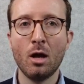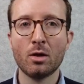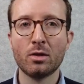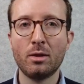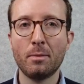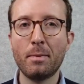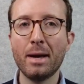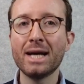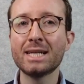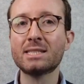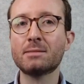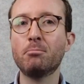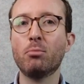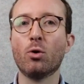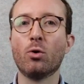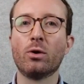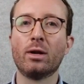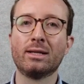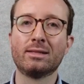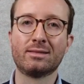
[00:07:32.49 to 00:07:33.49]
The bank's
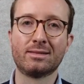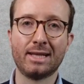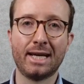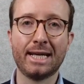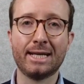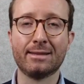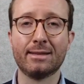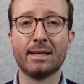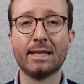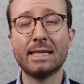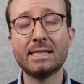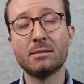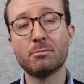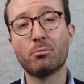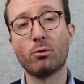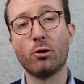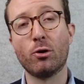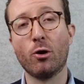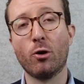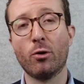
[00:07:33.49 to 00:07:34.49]
board has stated that its
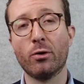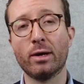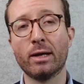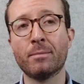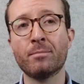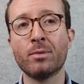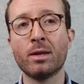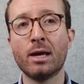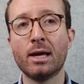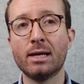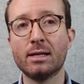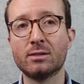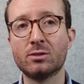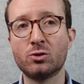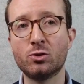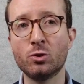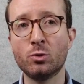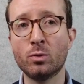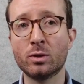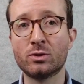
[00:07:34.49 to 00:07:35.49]
priority is
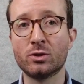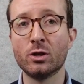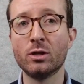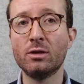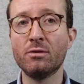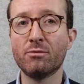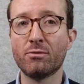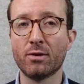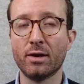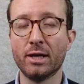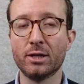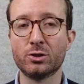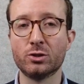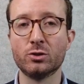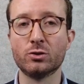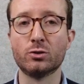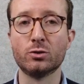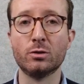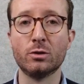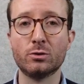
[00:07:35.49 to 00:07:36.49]
to return
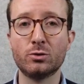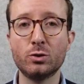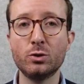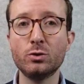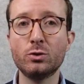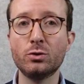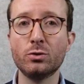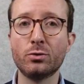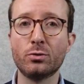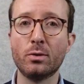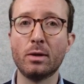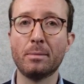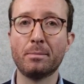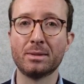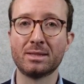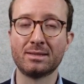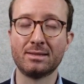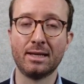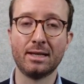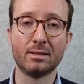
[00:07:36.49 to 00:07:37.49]
inflation to the 2 to 3%
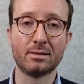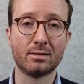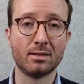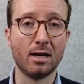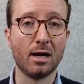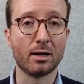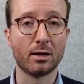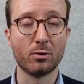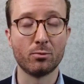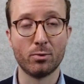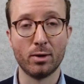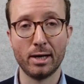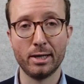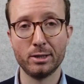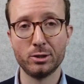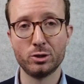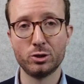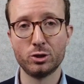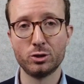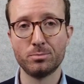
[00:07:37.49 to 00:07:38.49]
target
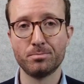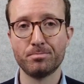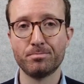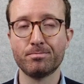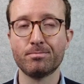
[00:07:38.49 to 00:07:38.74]
range.